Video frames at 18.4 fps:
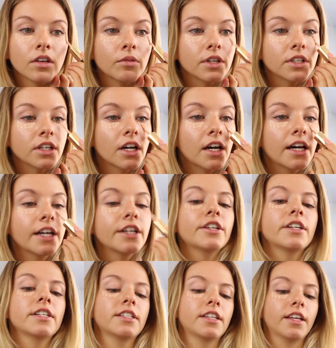which
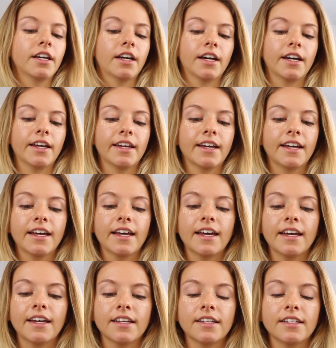hydrates the eye
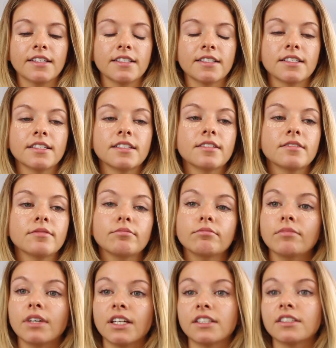and
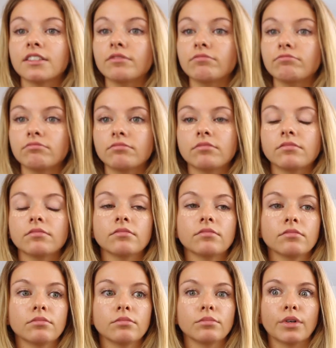makes it
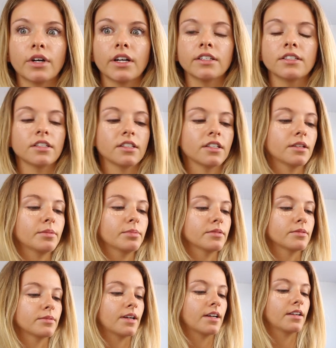brightened up
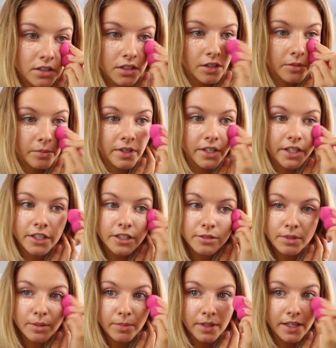as well. So I'm gonna
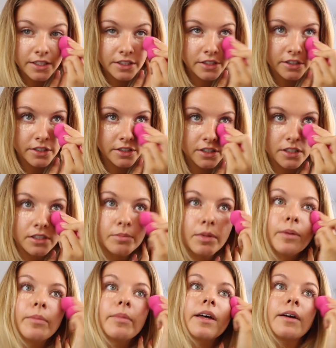use my blender and just
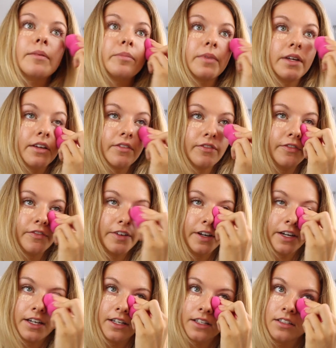pop that bit in
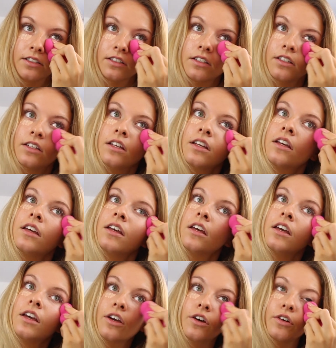first.
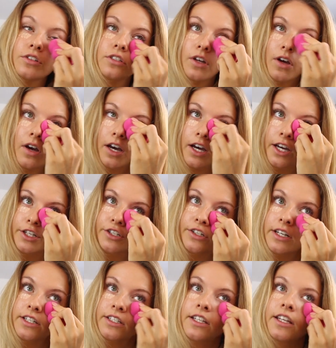It also
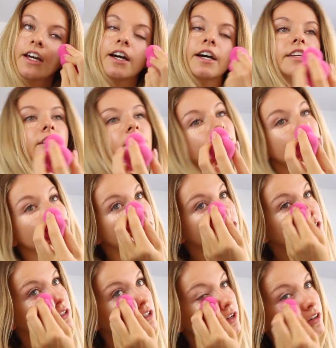hydrates the eye so
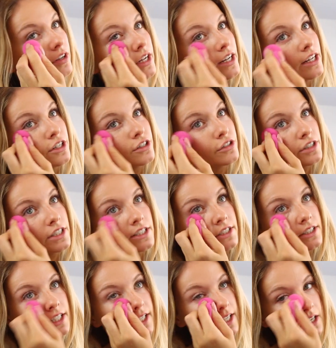you don't get any
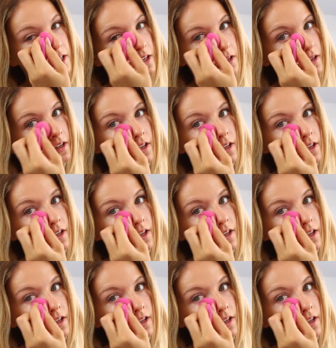creasing.